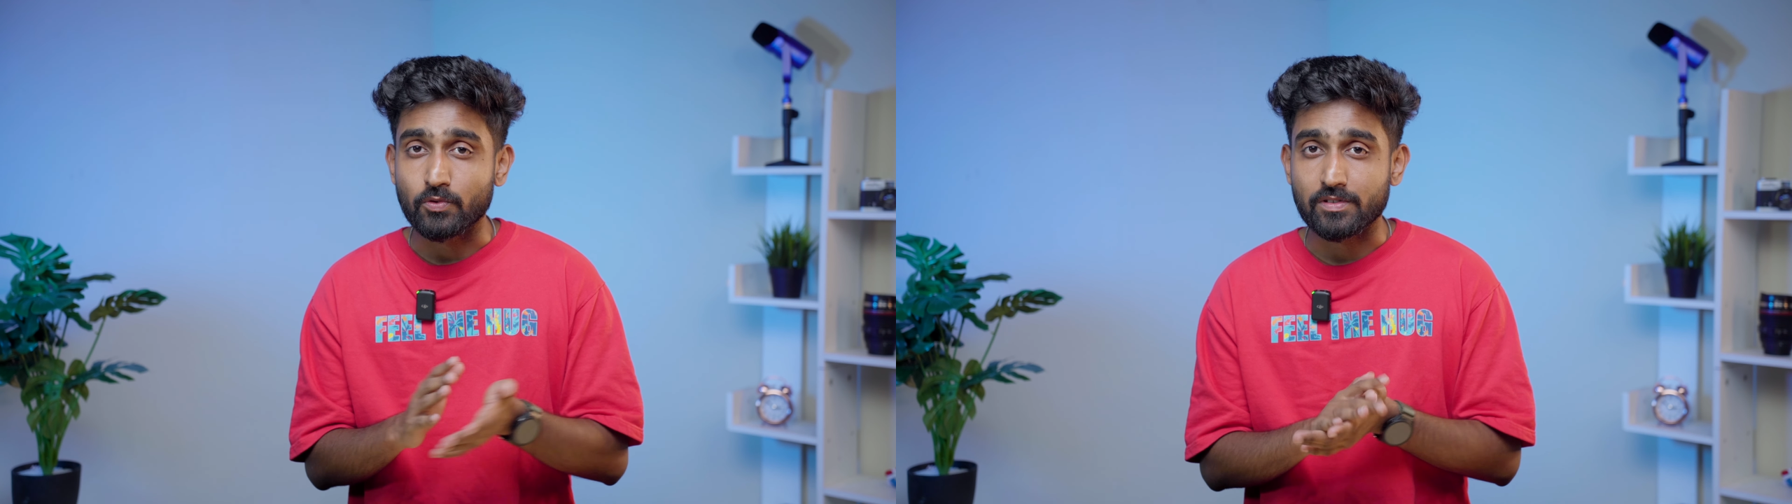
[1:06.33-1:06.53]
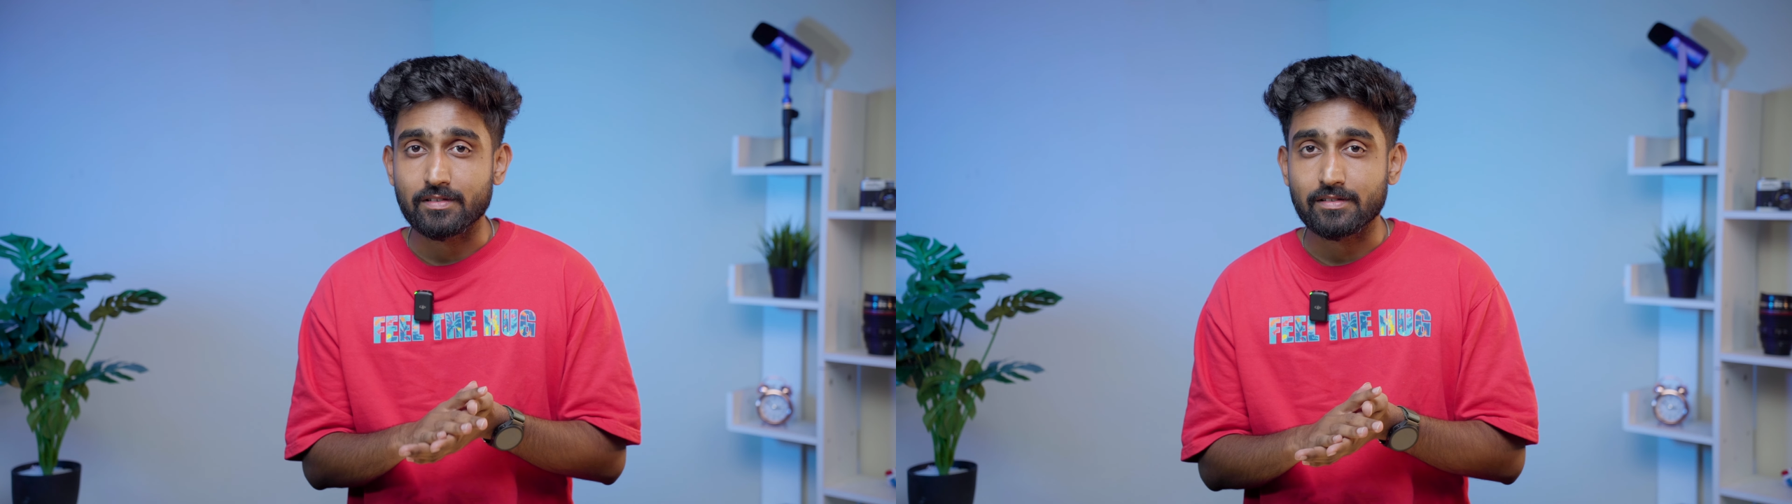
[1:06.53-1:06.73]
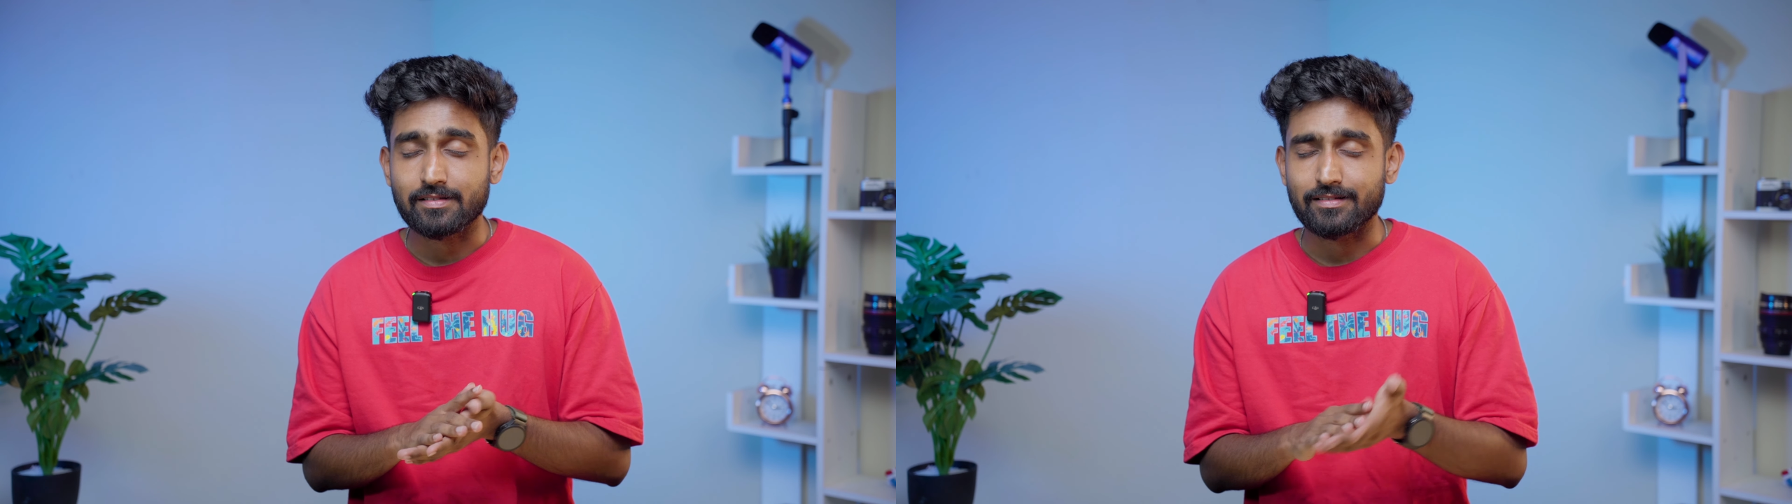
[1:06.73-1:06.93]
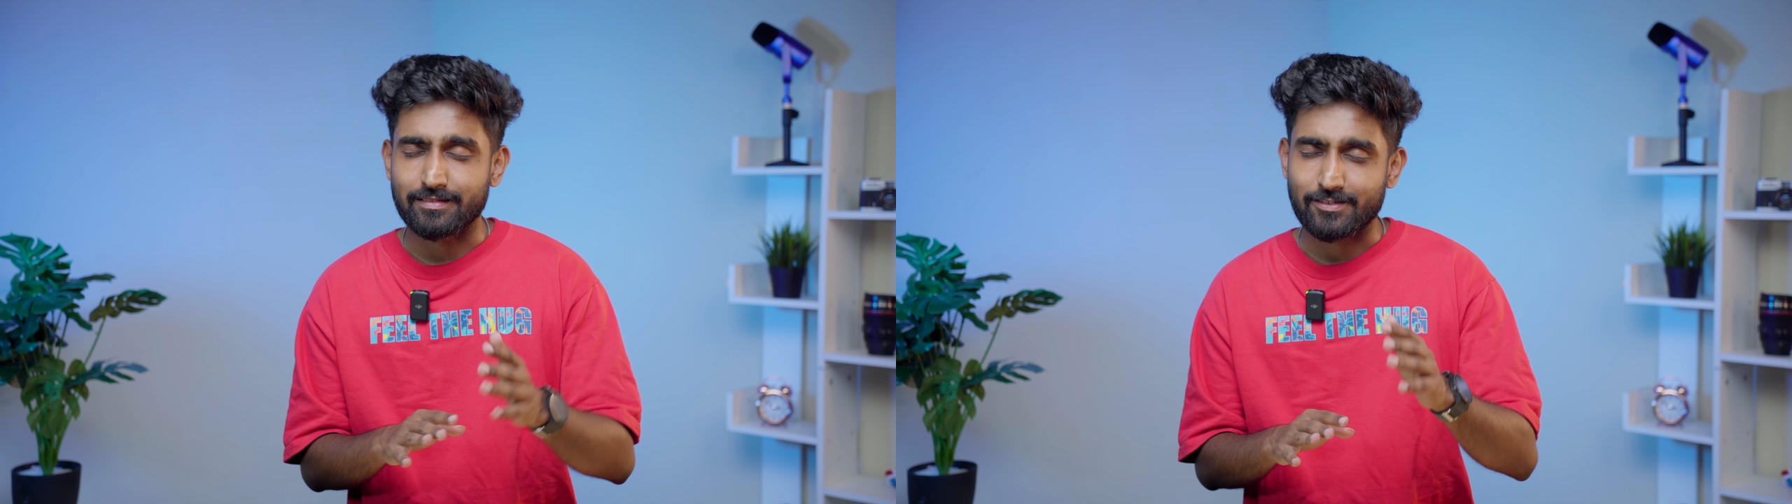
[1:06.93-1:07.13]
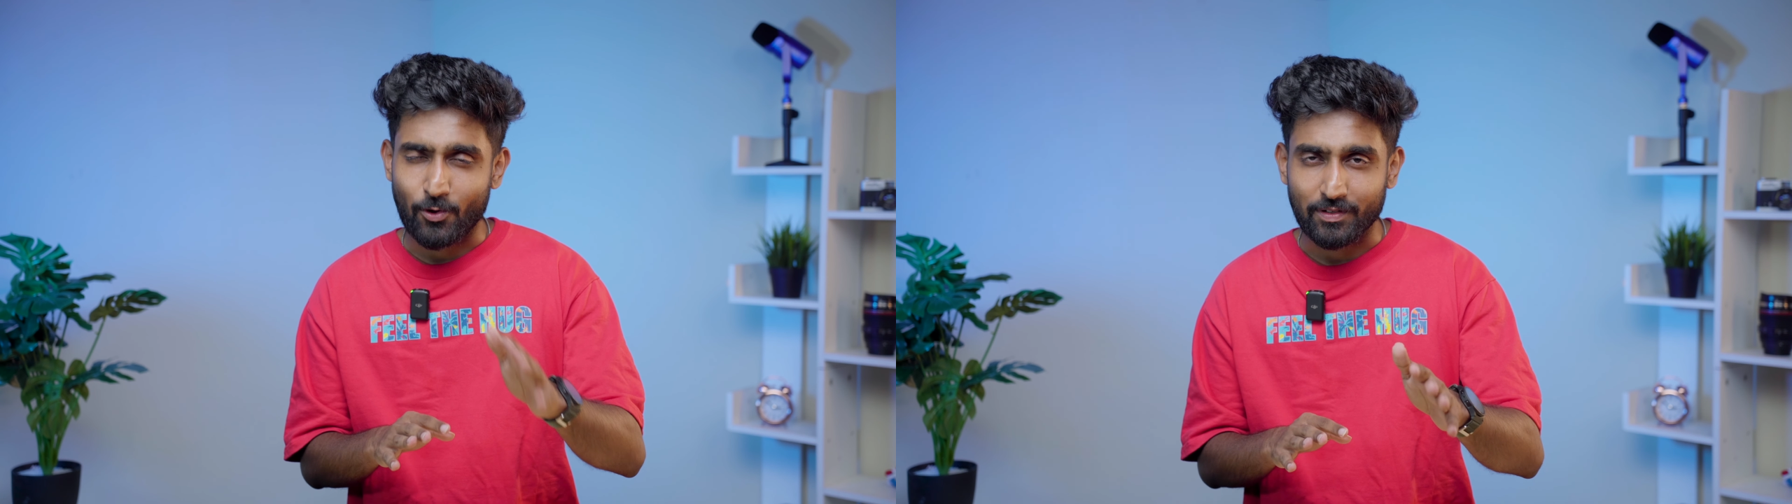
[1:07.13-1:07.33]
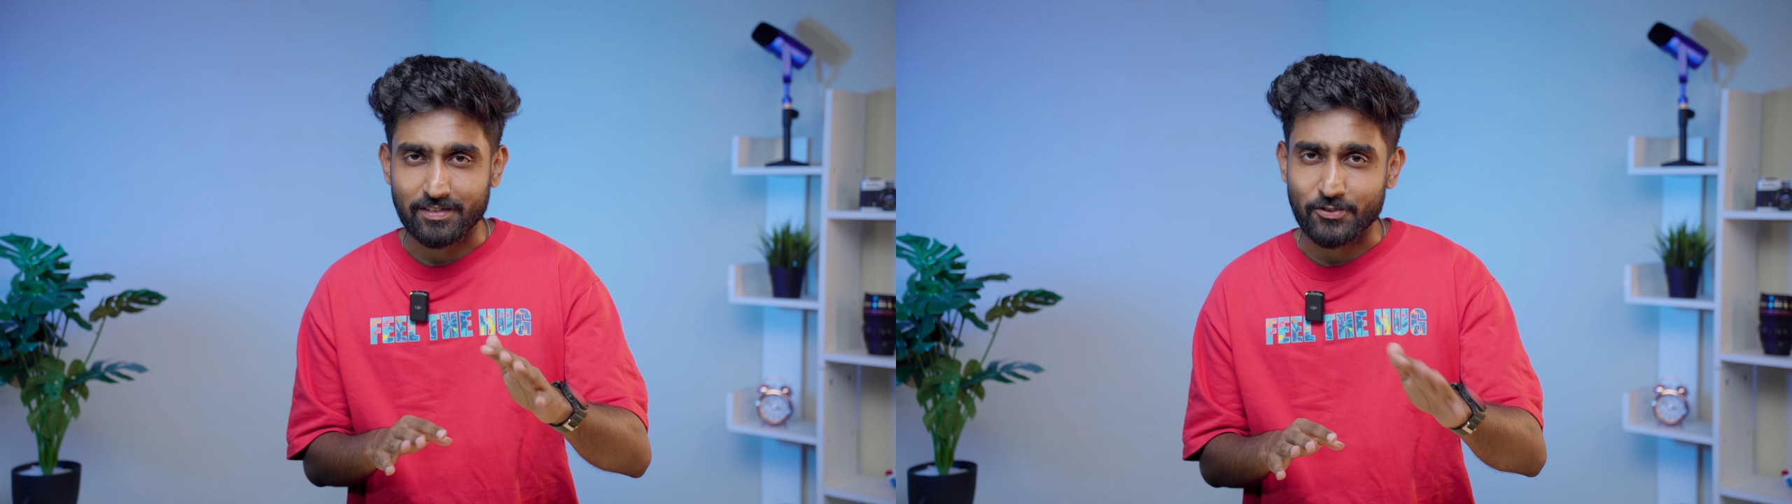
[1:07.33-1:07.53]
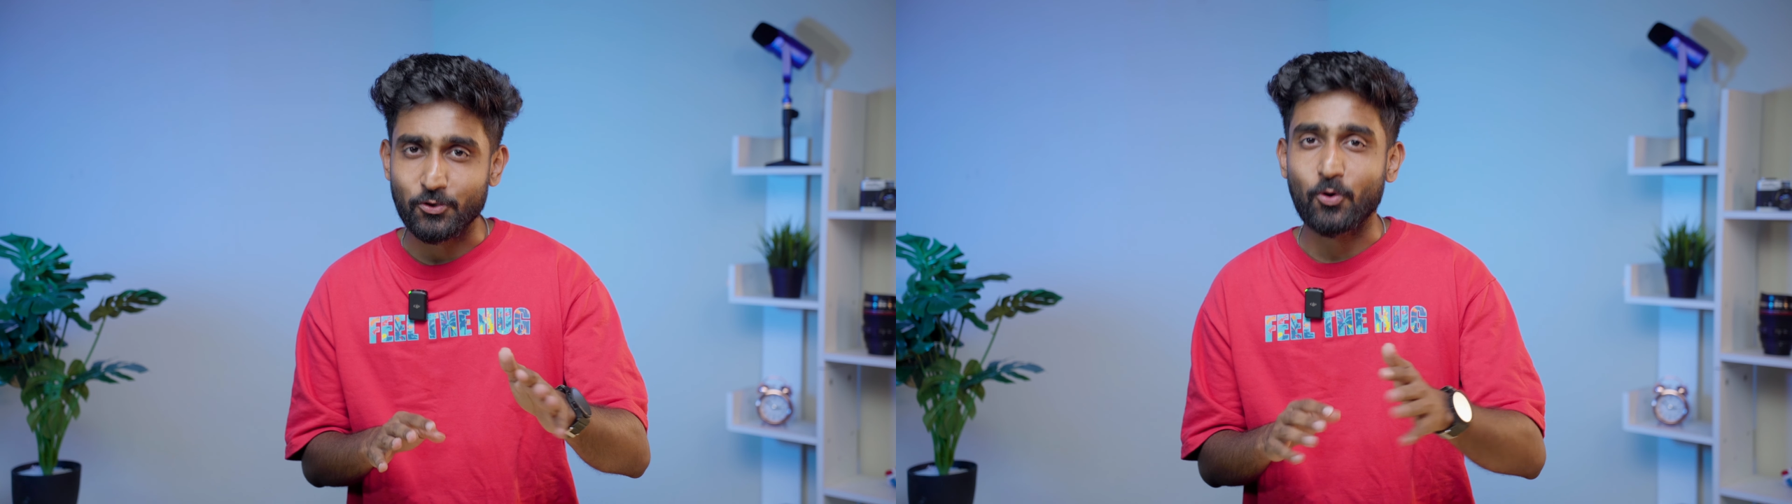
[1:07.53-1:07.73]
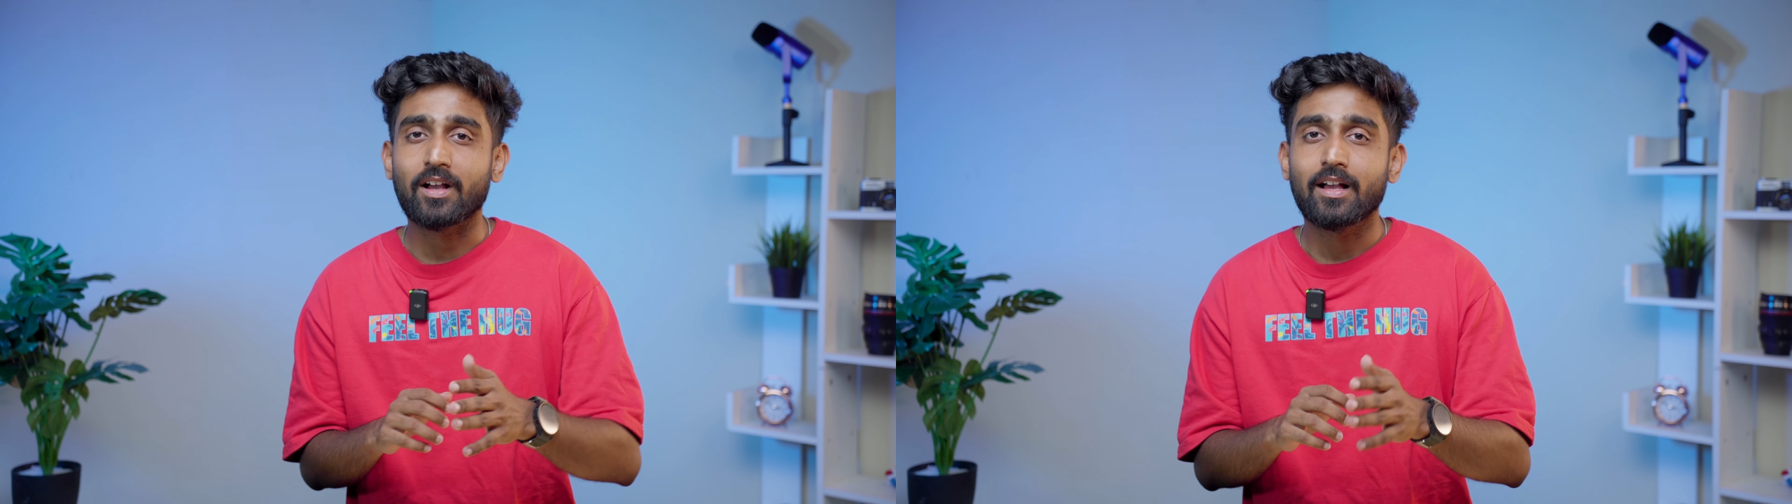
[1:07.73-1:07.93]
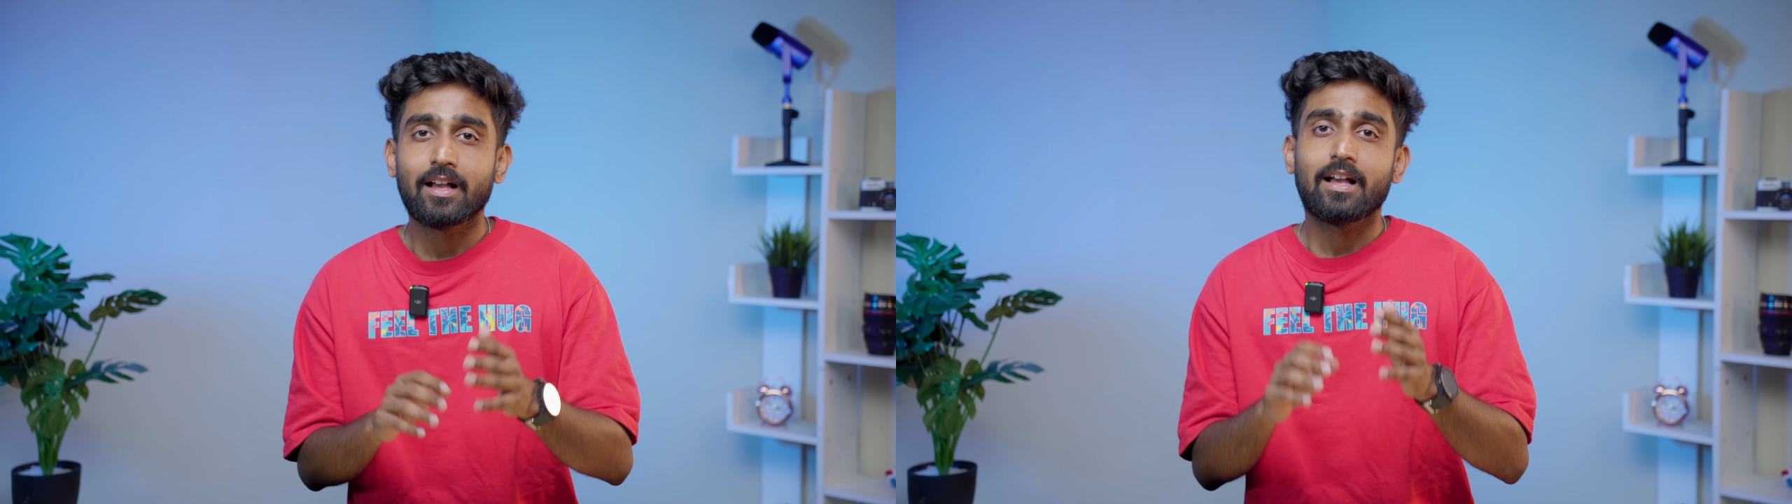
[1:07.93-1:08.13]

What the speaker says: users. Sorry, it's a joke.